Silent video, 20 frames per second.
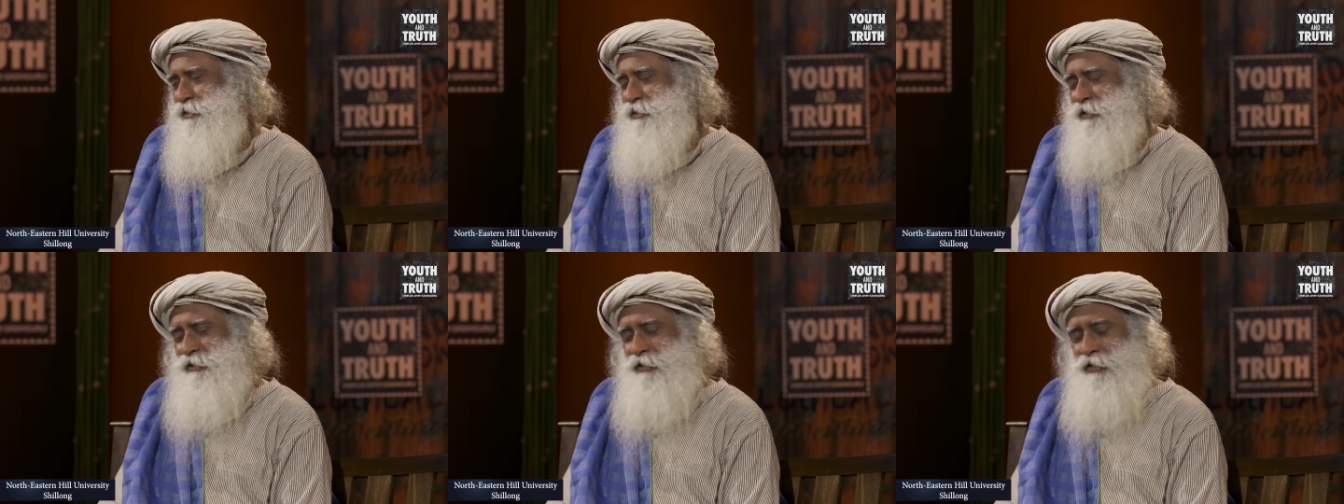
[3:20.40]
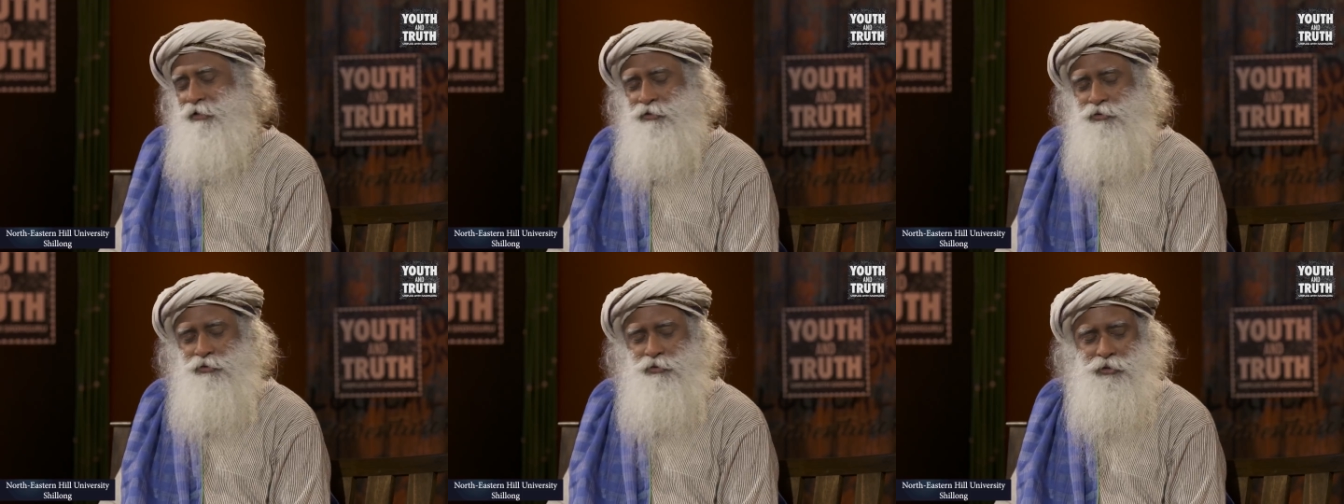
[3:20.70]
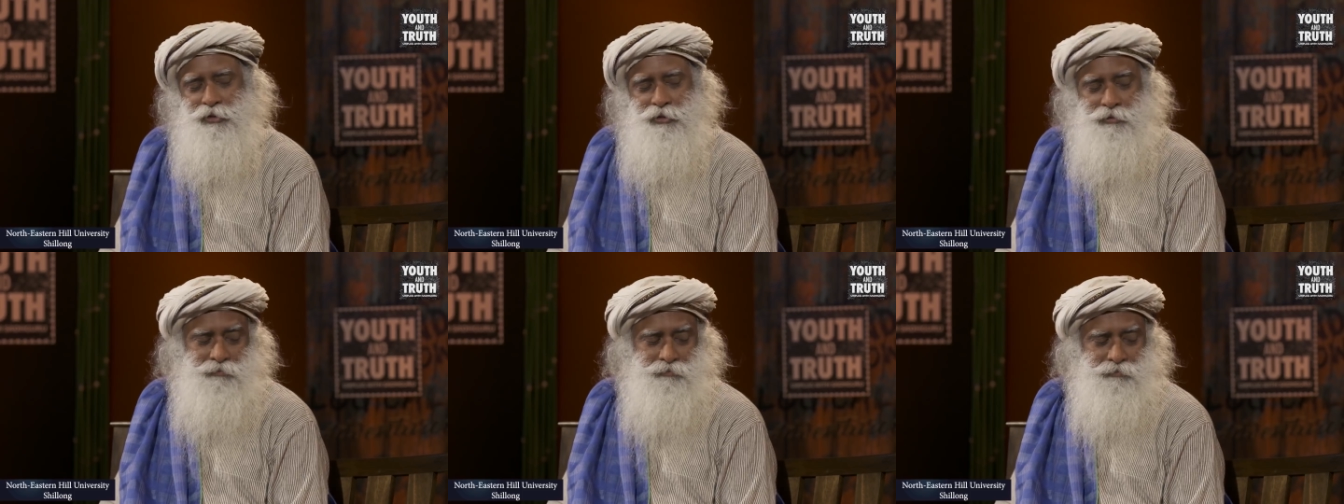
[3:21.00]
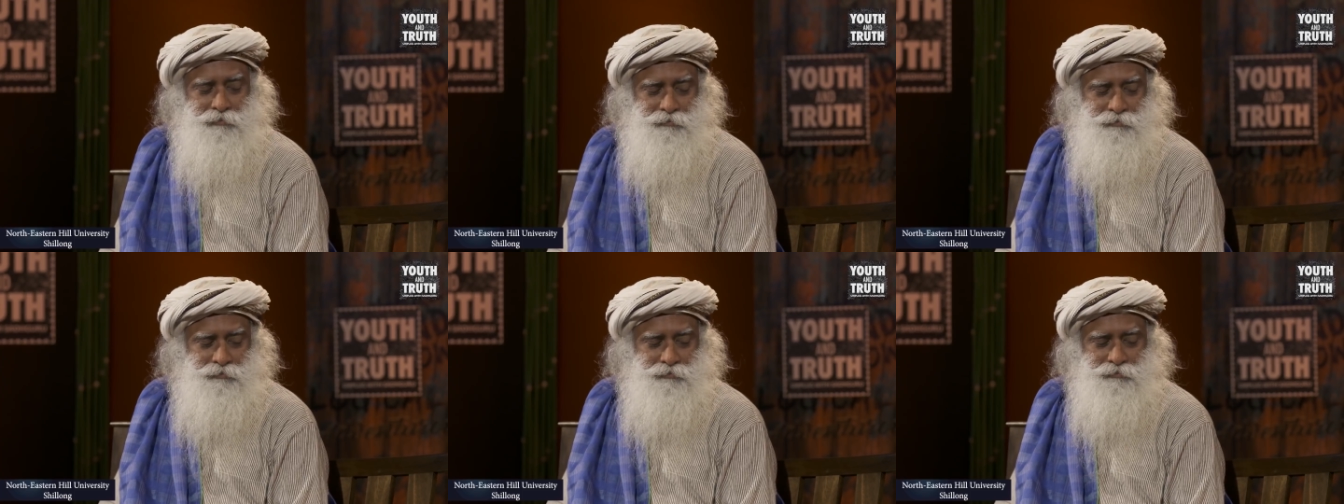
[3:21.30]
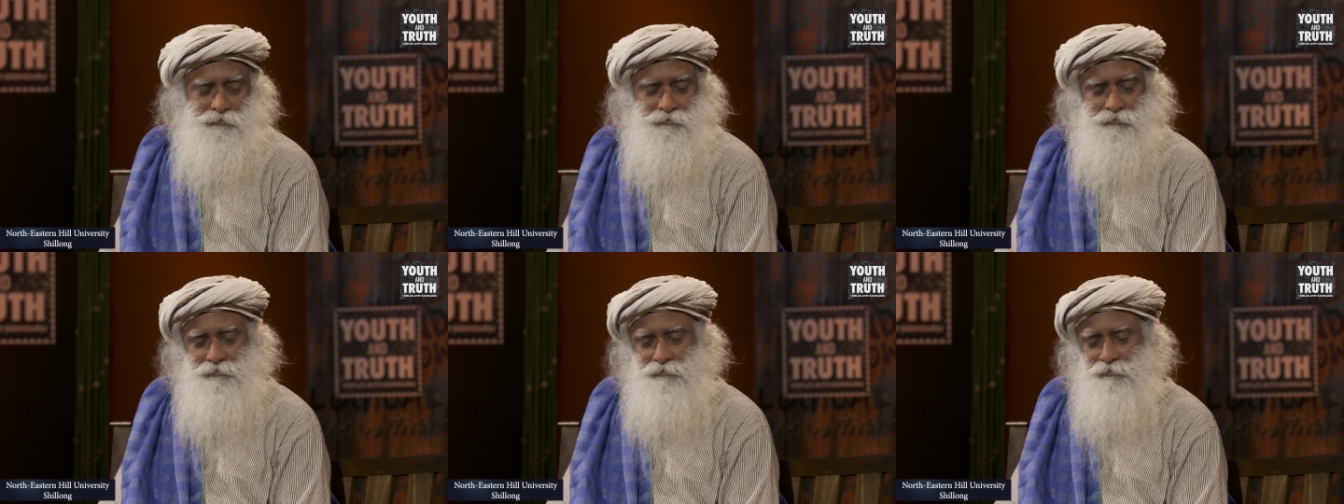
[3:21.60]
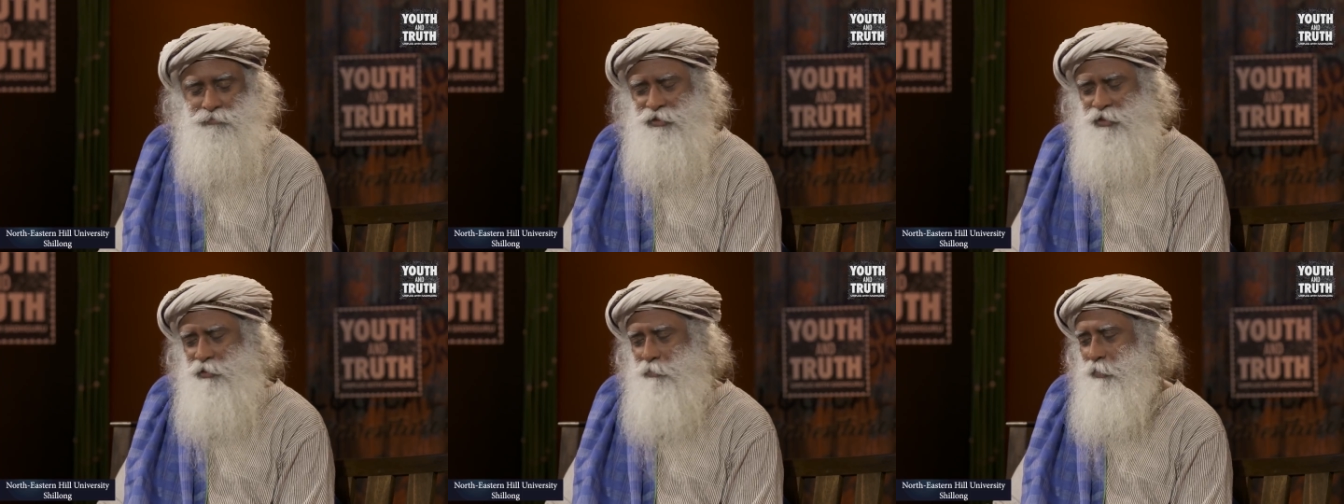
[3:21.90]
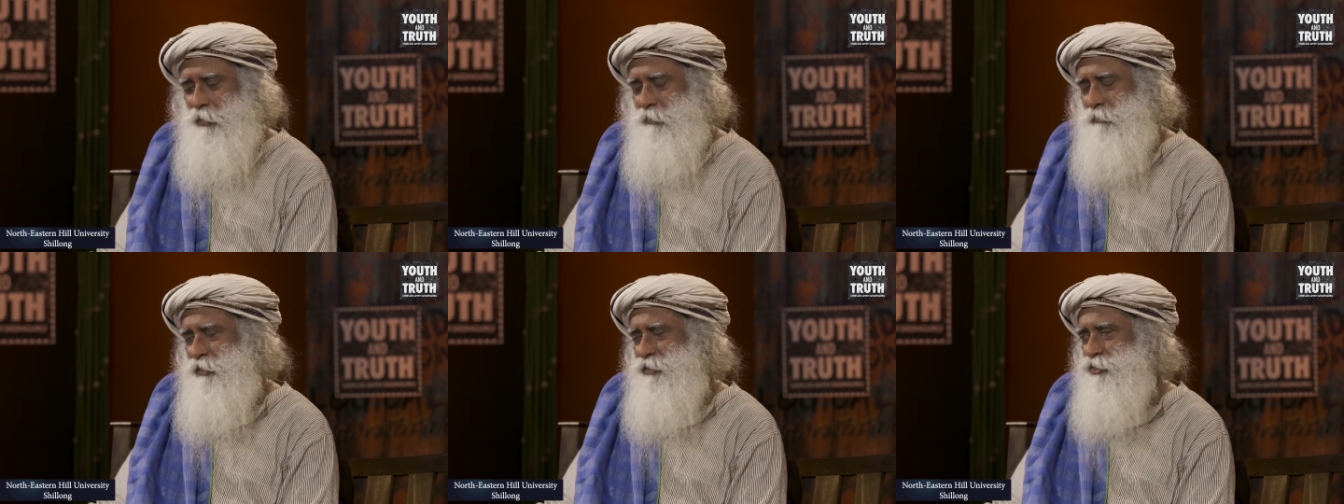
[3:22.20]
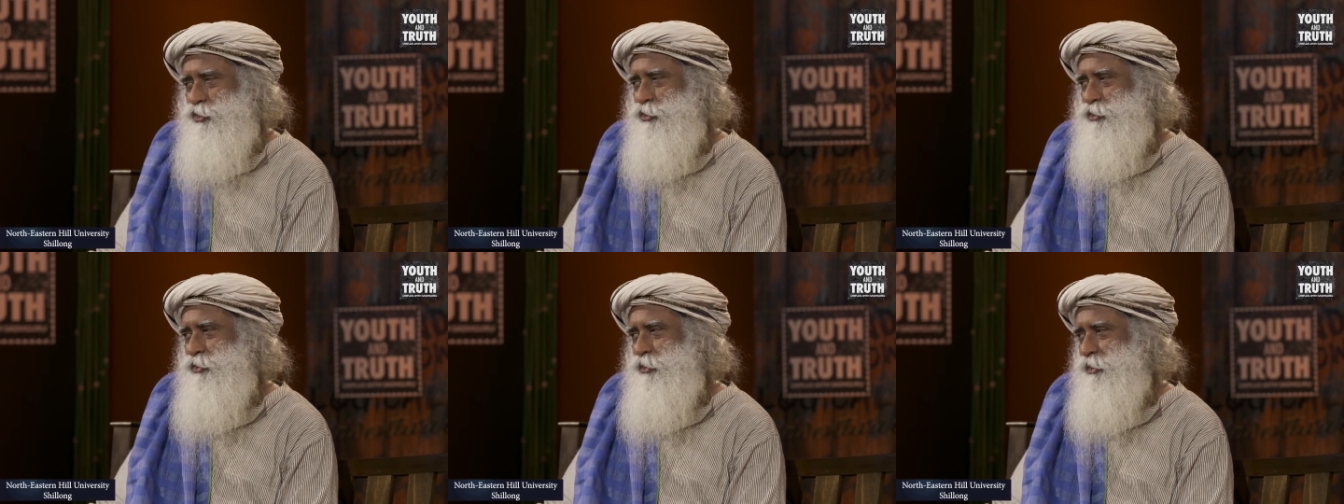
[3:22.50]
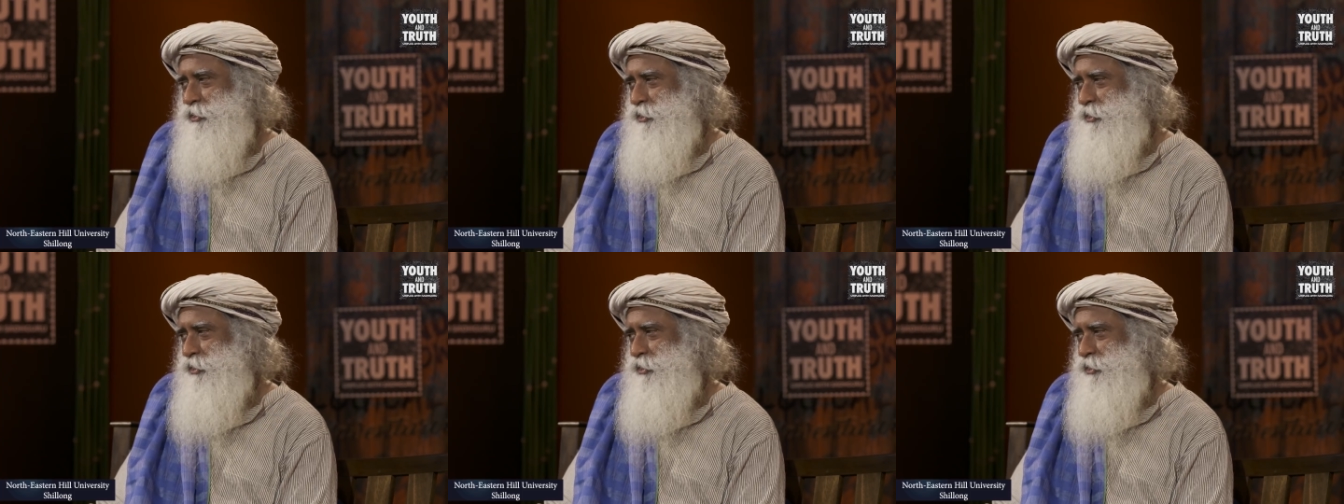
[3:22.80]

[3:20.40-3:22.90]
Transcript: sitting next to him, didn't pay much